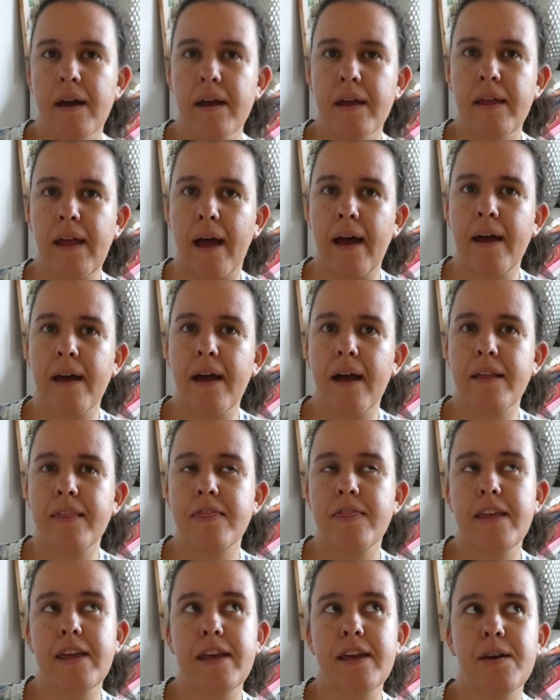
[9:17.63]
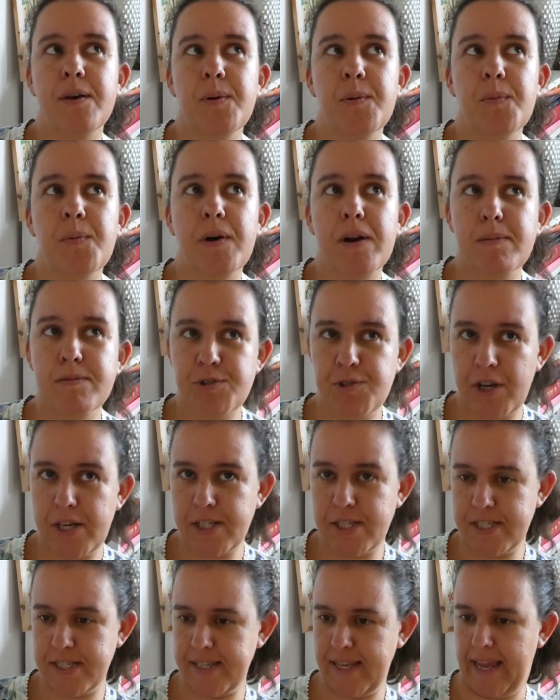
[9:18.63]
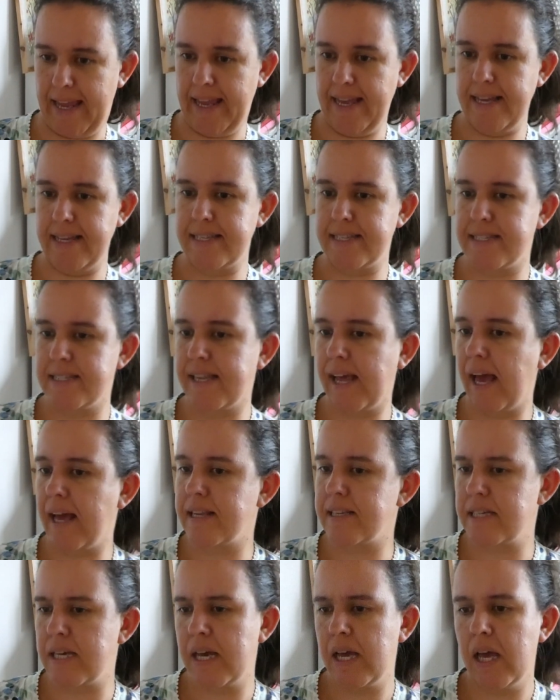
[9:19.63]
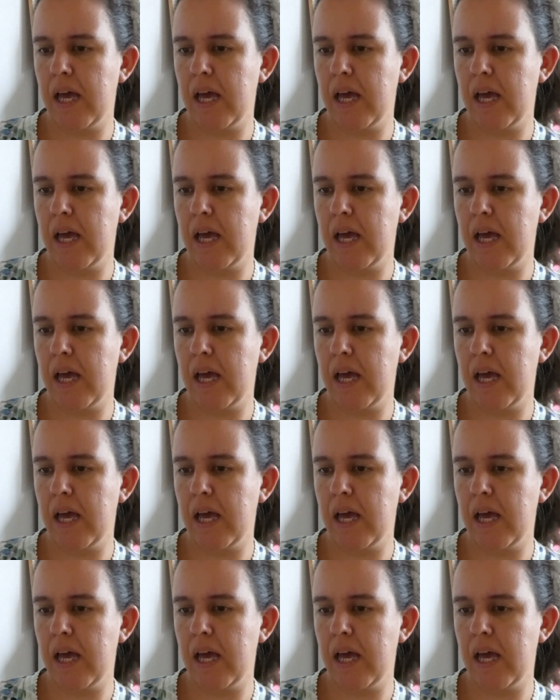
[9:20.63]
Yeah, I think what I'm trying to say is that